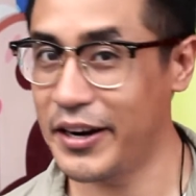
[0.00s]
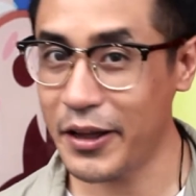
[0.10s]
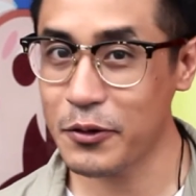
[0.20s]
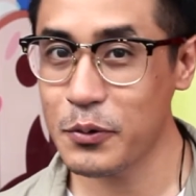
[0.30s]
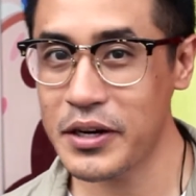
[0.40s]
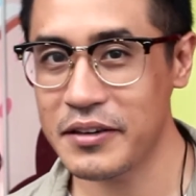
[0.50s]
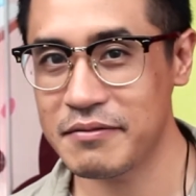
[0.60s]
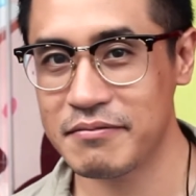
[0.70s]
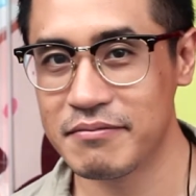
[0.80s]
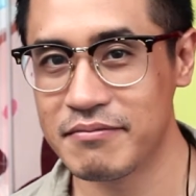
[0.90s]
Another
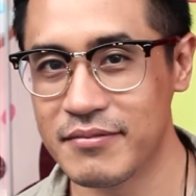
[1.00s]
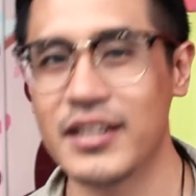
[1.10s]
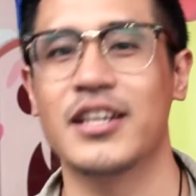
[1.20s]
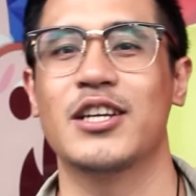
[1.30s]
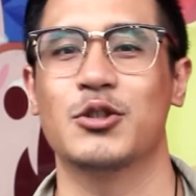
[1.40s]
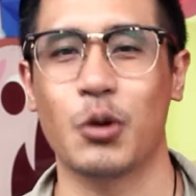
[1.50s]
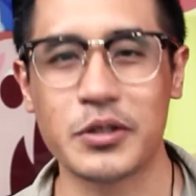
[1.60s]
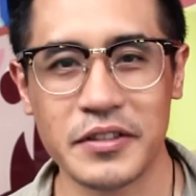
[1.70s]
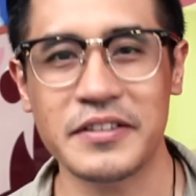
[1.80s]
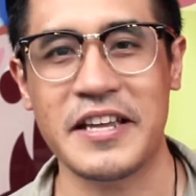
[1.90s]
word,
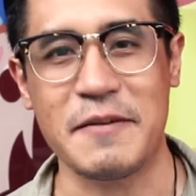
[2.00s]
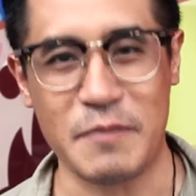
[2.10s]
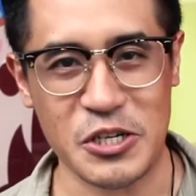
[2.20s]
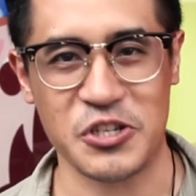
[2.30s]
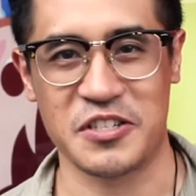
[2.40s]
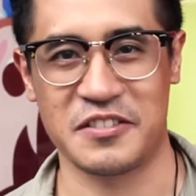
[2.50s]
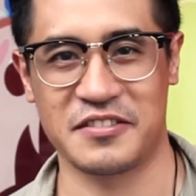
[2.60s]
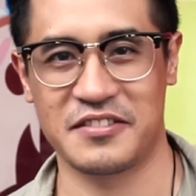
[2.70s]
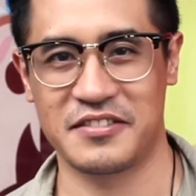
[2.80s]
total immersion.